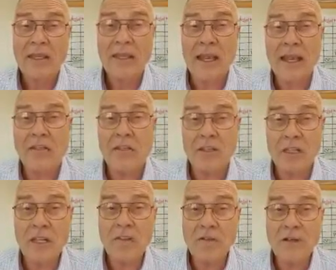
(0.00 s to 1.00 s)
Guys, you
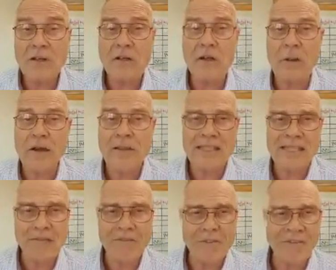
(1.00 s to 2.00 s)
need to figure about
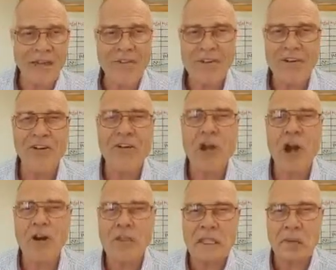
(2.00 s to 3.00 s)

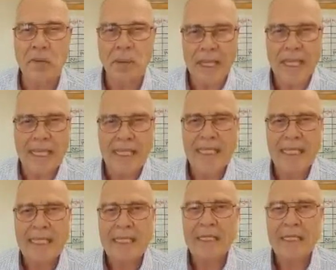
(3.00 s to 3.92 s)
$7,500 a week